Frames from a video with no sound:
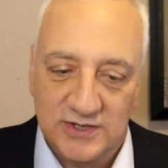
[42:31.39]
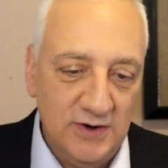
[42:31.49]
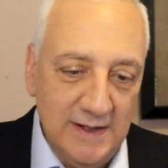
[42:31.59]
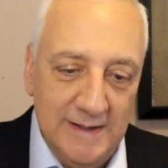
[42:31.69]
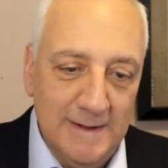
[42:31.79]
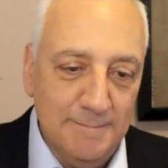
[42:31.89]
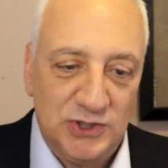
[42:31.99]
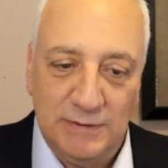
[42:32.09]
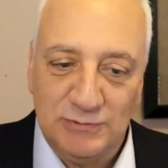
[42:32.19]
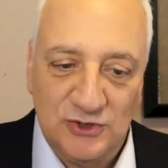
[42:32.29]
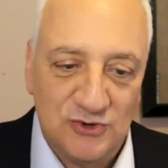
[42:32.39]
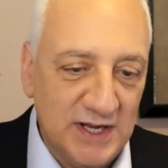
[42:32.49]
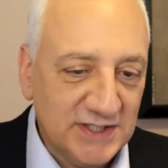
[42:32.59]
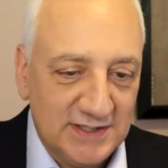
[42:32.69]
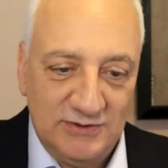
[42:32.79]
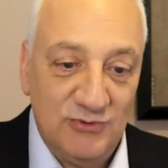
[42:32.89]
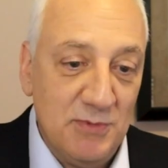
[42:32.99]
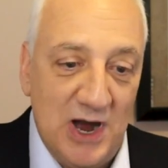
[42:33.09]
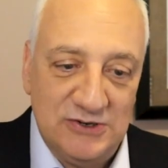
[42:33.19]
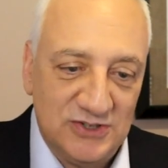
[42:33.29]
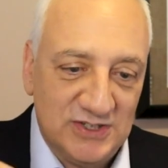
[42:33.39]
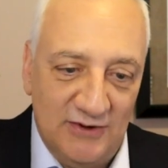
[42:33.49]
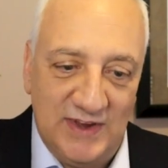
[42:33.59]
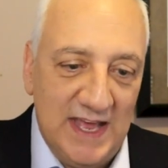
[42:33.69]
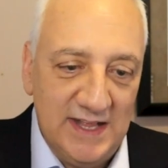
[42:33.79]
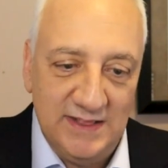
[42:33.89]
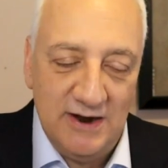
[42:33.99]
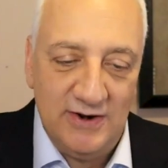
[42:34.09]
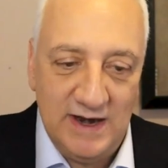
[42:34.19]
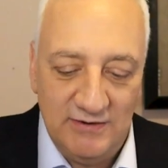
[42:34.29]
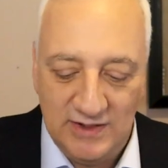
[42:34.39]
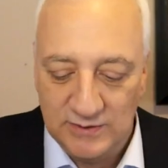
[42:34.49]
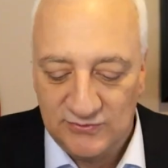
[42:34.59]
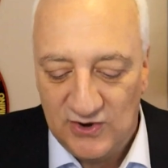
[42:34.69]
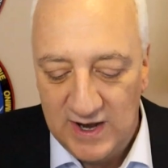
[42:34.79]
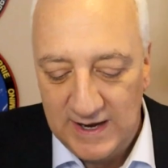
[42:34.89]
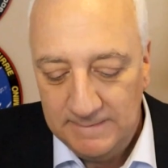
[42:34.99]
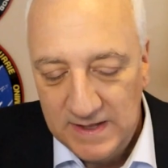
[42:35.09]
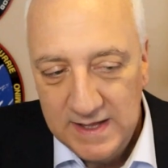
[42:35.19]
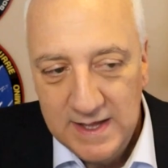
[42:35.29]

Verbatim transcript: So build up the trust, remind yourself, get in there, and then everything was fine.